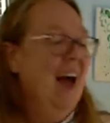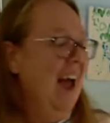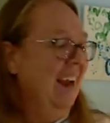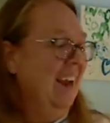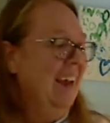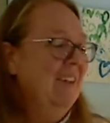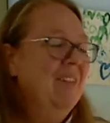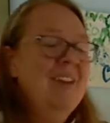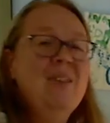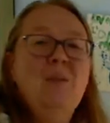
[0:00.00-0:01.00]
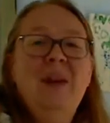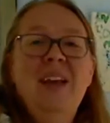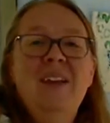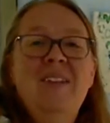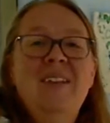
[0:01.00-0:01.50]
and He gives us
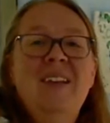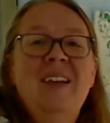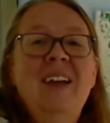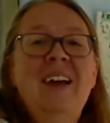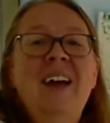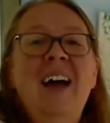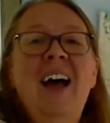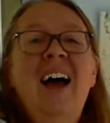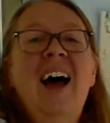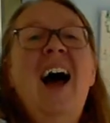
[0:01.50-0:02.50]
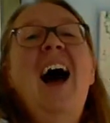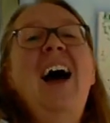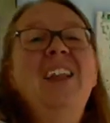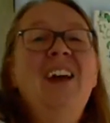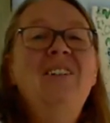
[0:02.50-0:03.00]
peace.
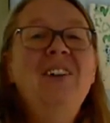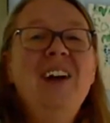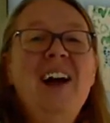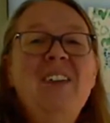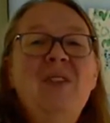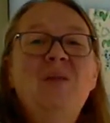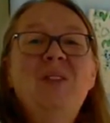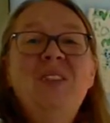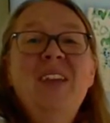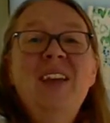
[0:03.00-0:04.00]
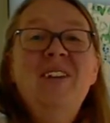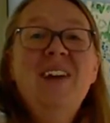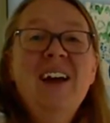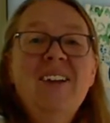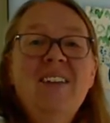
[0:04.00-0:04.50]
I love you guys, and we'll see you
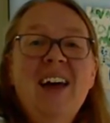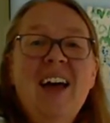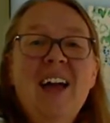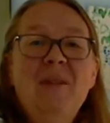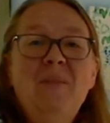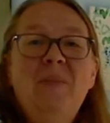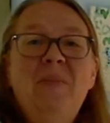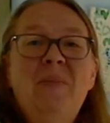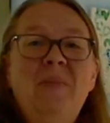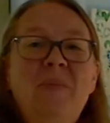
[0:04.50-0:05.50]
next time.